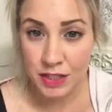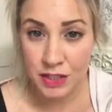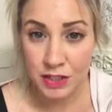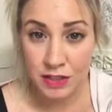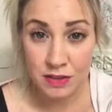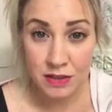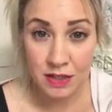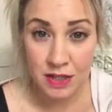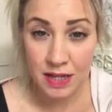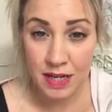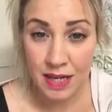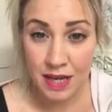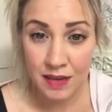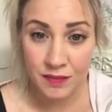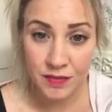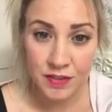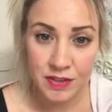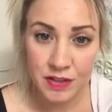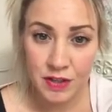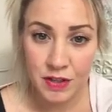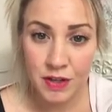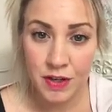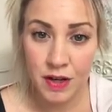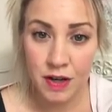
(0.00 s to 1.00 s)
She's only ever
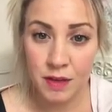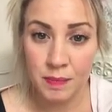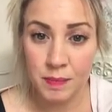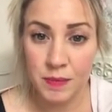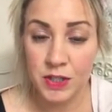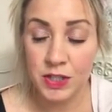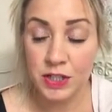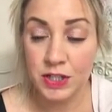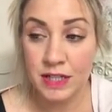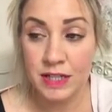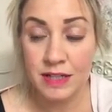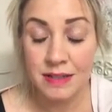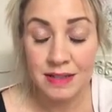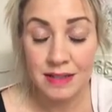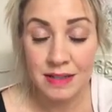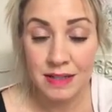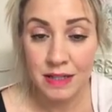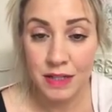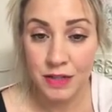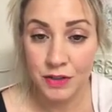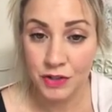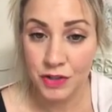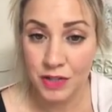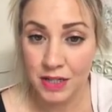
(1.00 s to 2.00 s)
so young, but she is
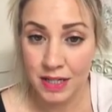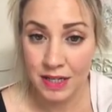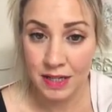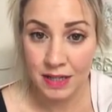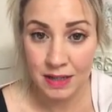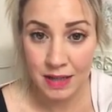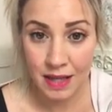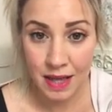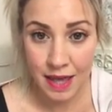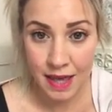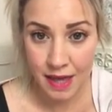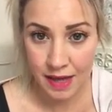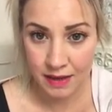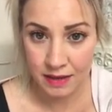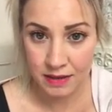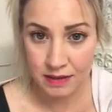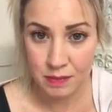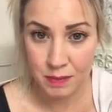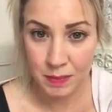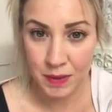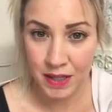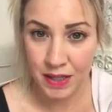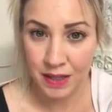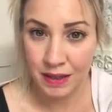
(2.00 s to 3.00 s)
literally an
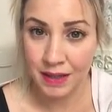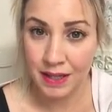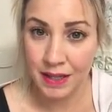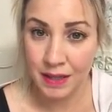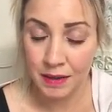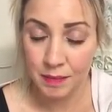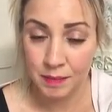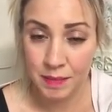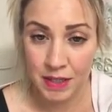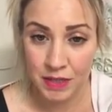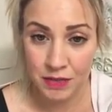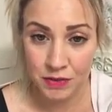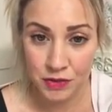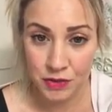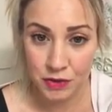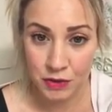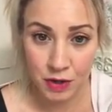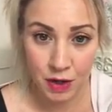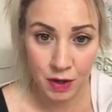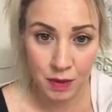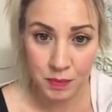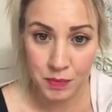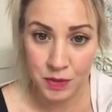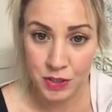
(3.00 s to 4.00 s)
expert in menstrual
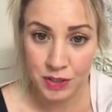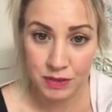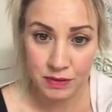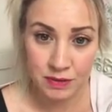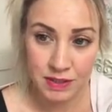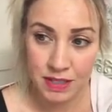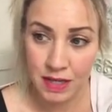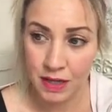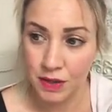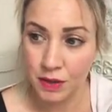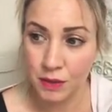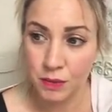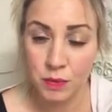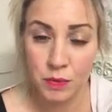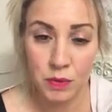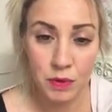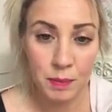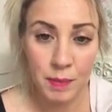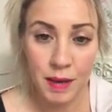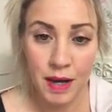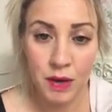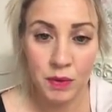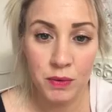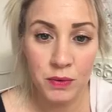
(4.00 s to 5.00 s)
cups. She'll tell you all
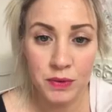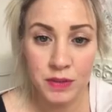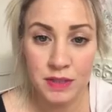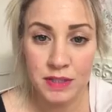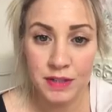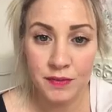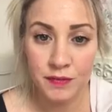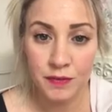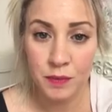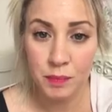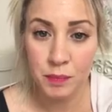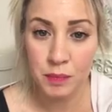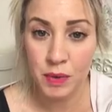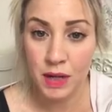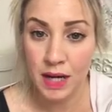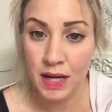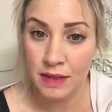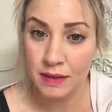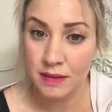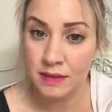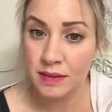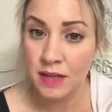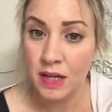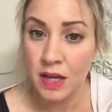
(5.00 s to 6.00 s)
about all the different
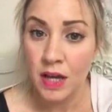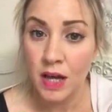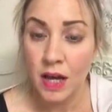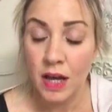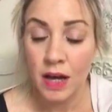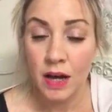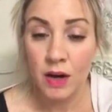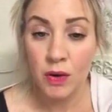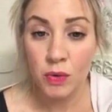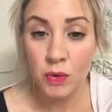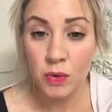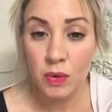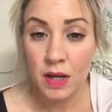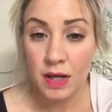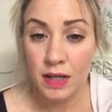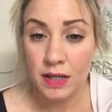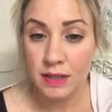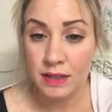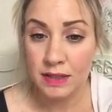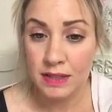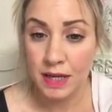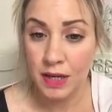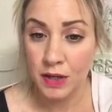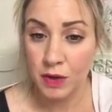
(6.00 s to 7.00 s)
brands. All I
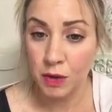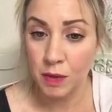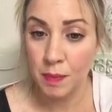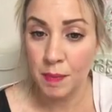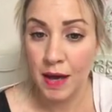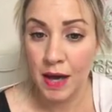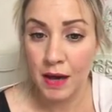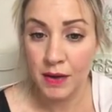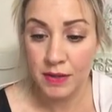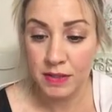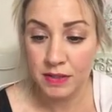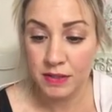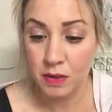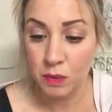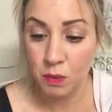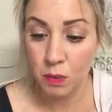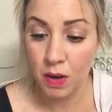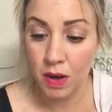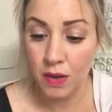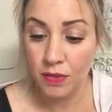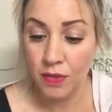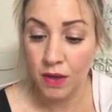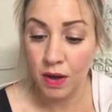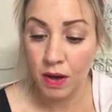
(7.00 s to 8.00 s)
can tell you about is the
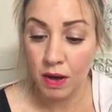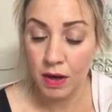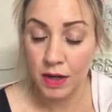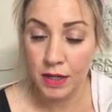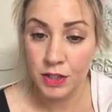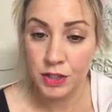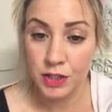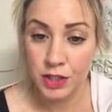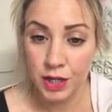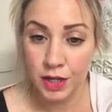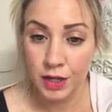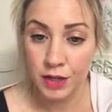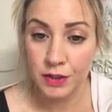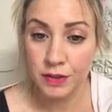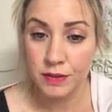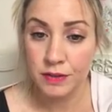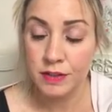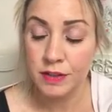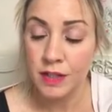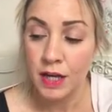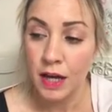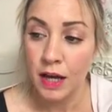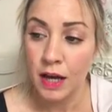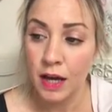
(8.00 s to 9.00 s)
one that I chose.